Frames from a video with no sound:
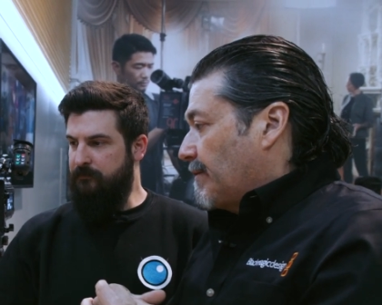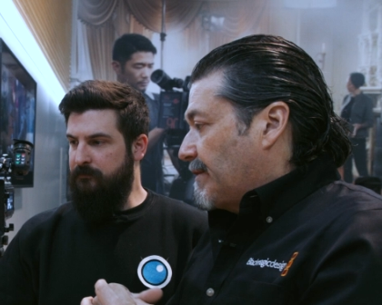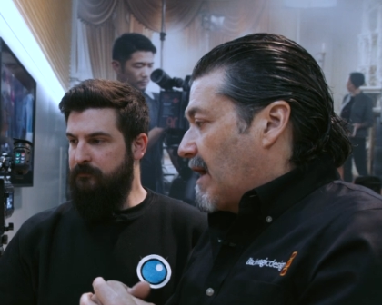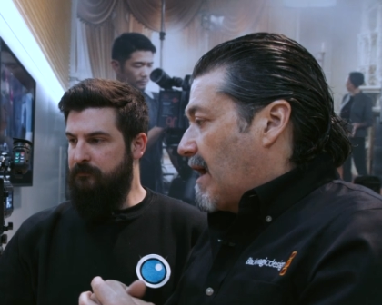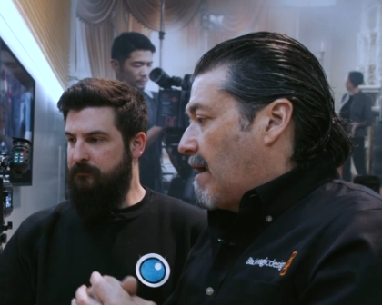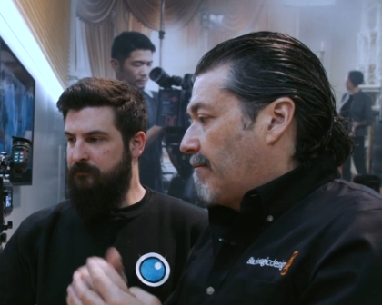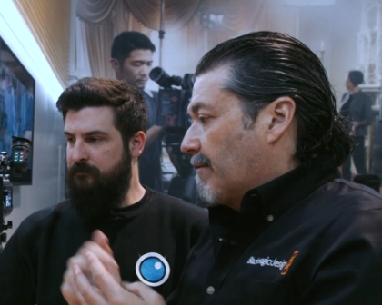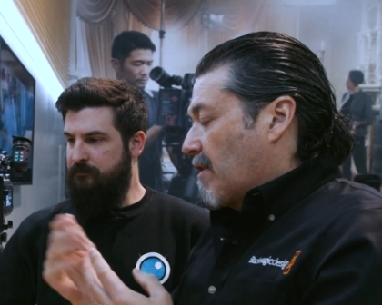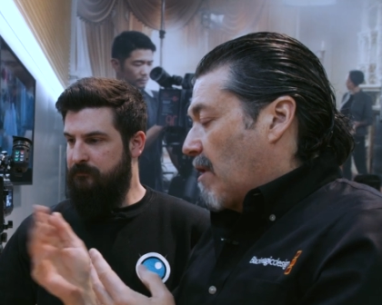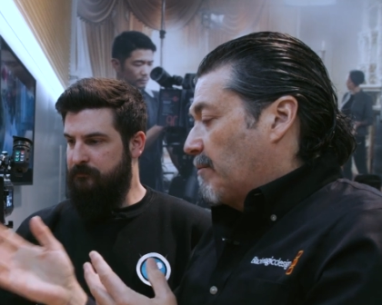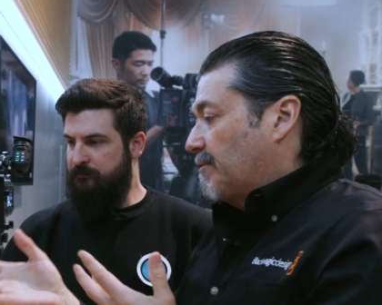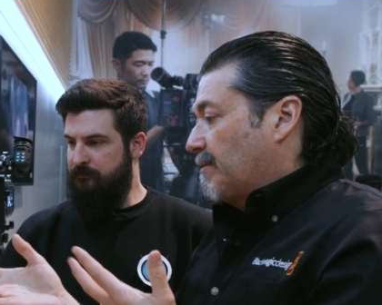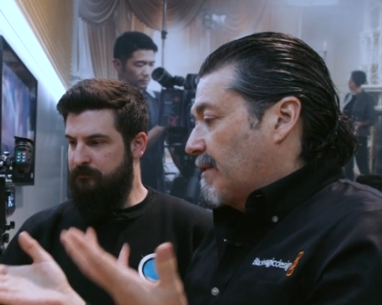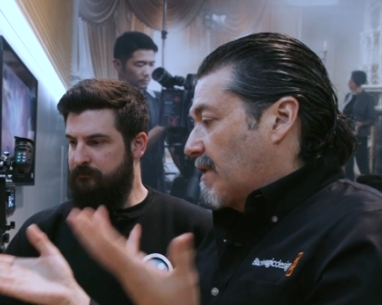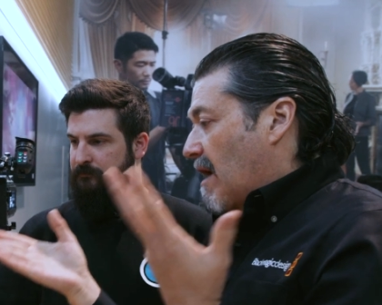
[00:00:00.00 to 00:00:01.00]
Speaker 1: Resolve. It
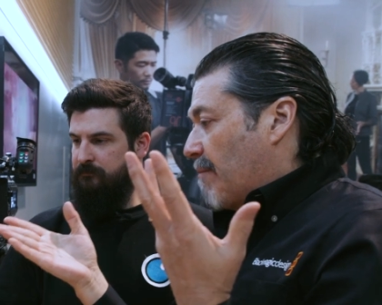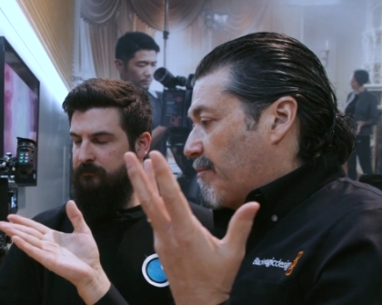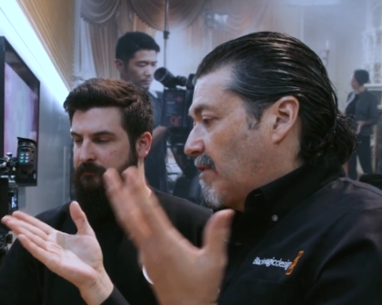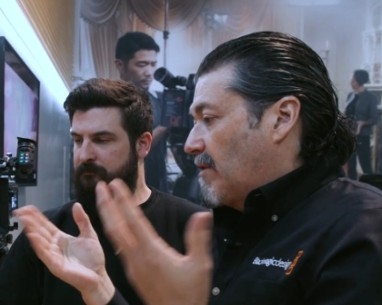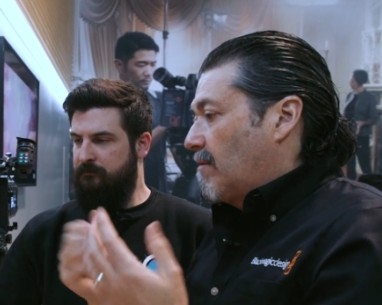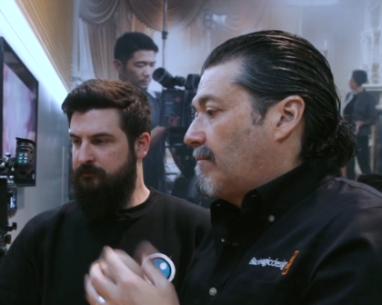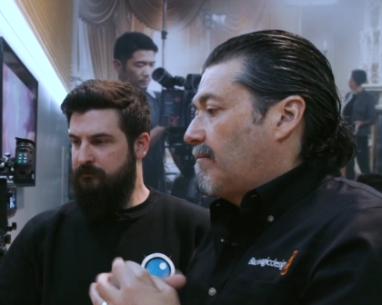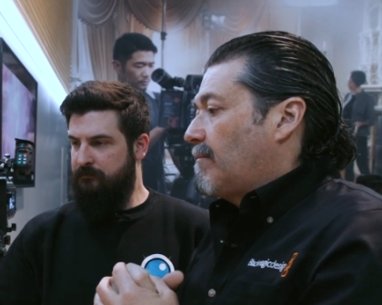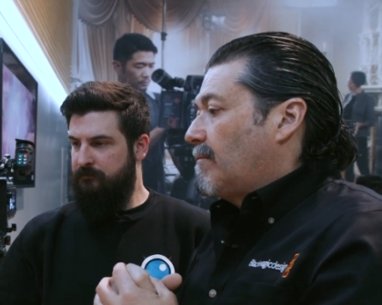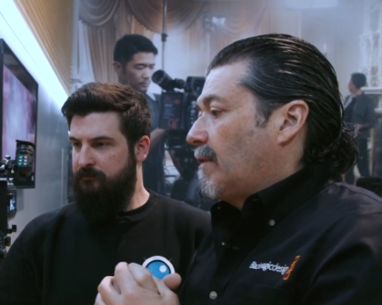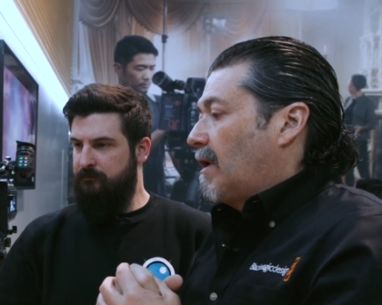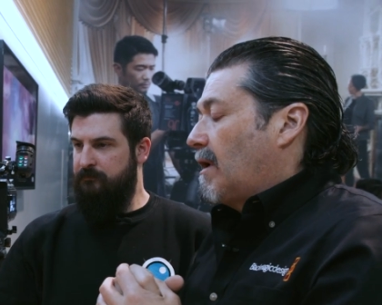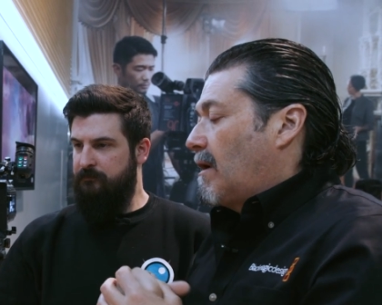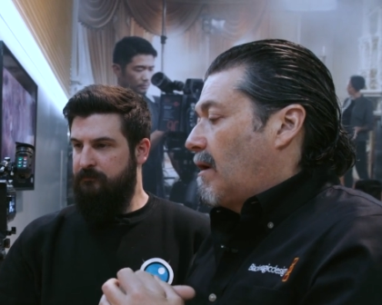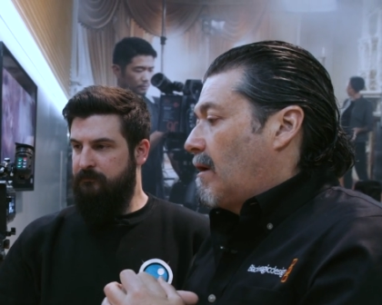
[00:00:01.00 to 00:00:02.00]
comes with a copy of
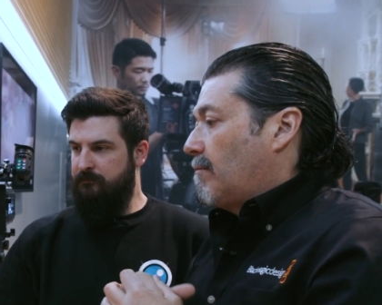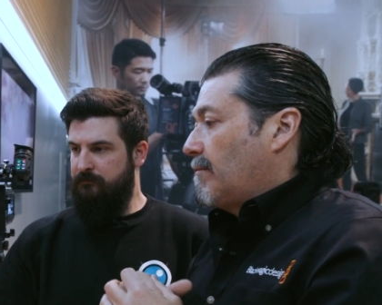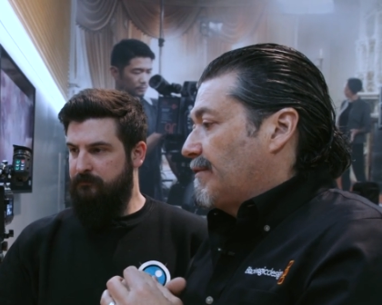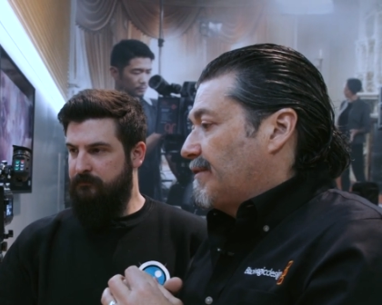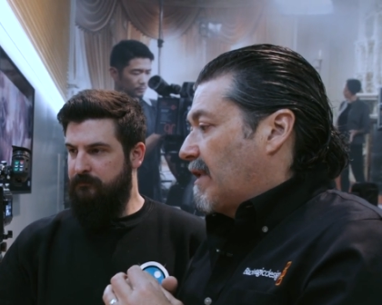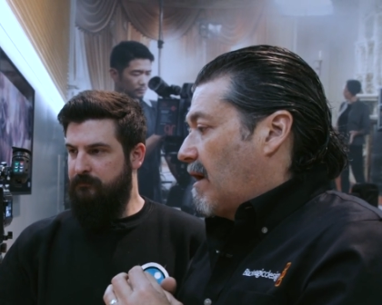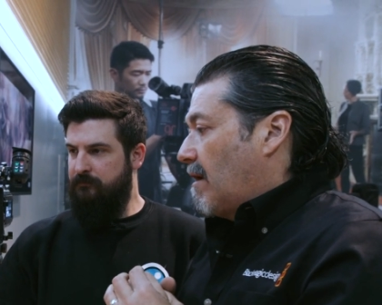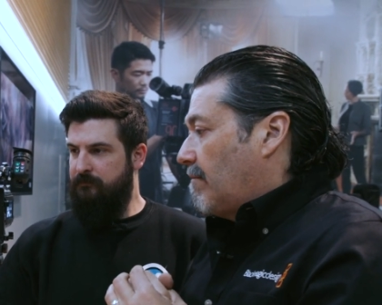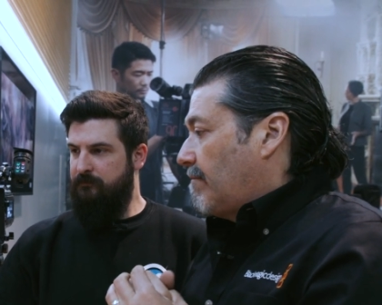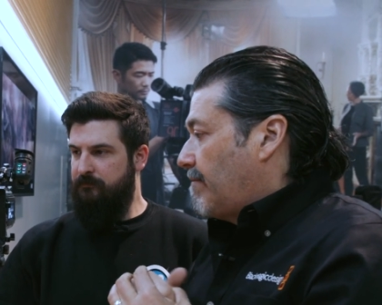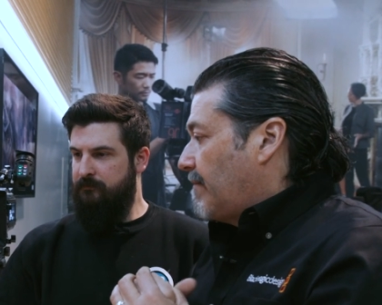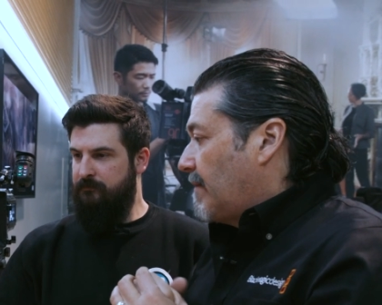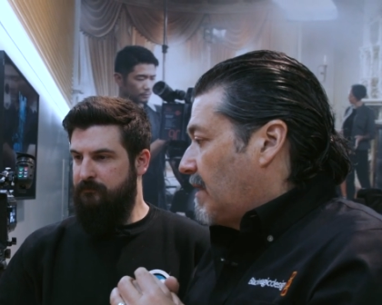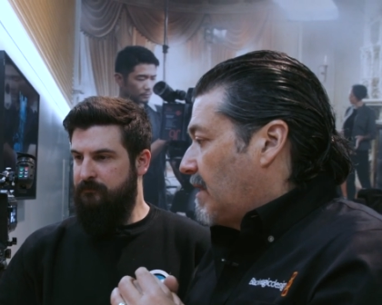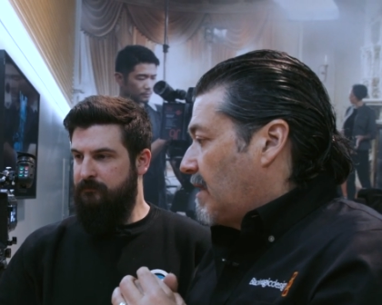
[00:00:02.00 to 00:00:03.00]
uh,
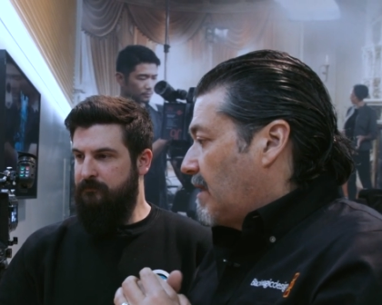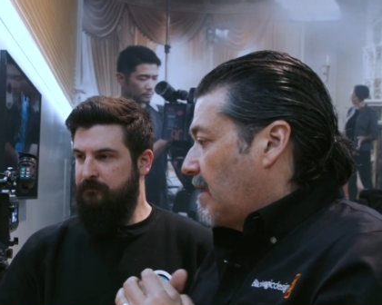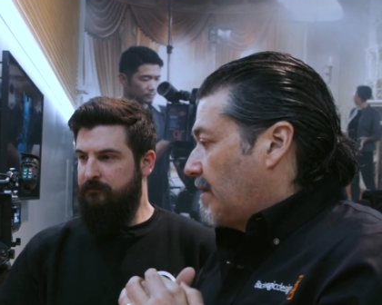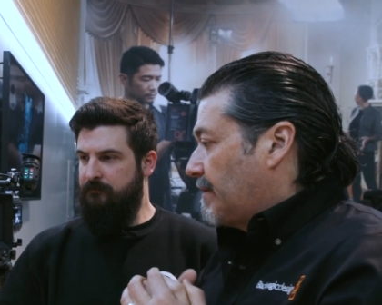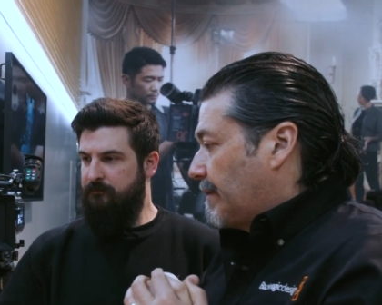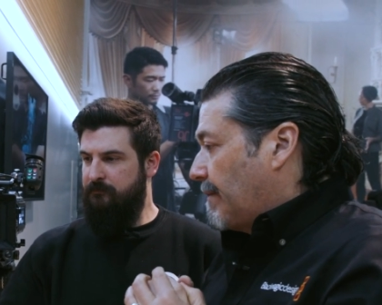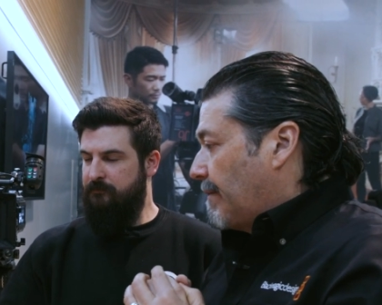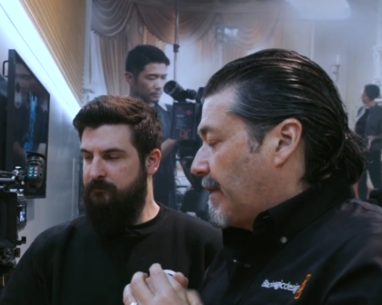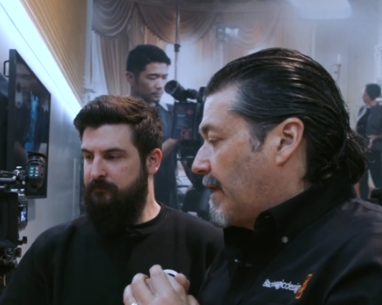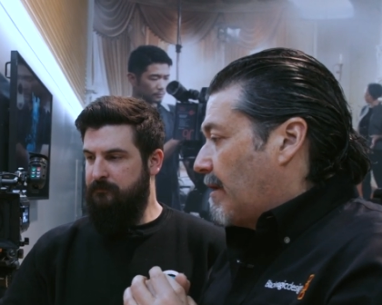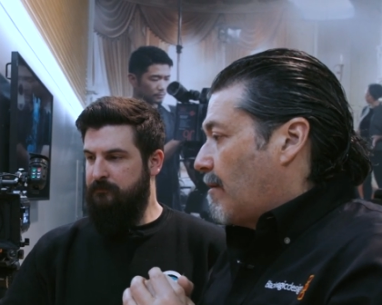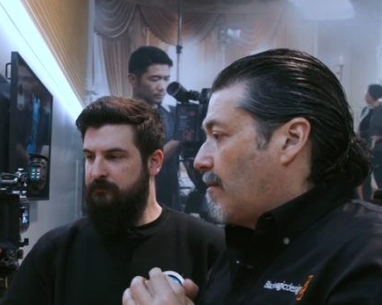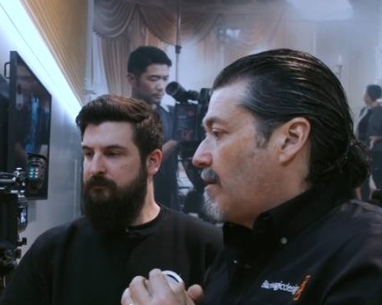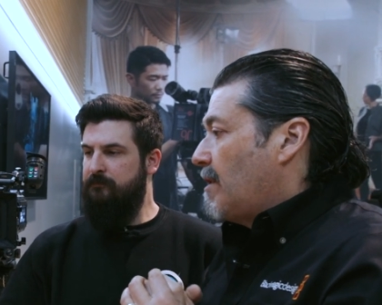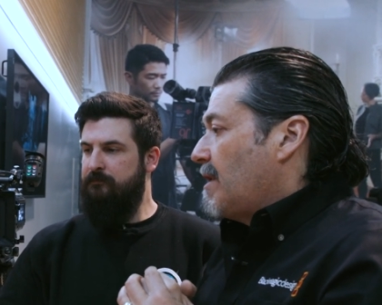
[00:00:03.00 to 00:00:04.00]
Resolve uh,
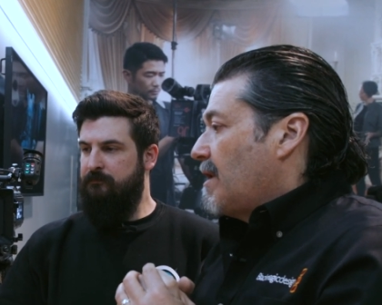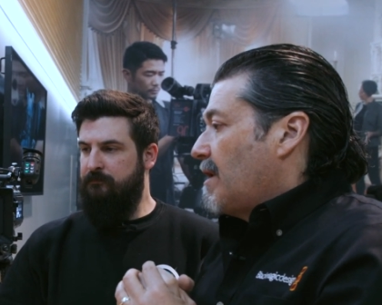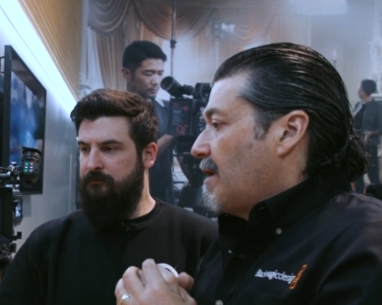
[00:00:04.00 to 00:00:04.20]
Studio.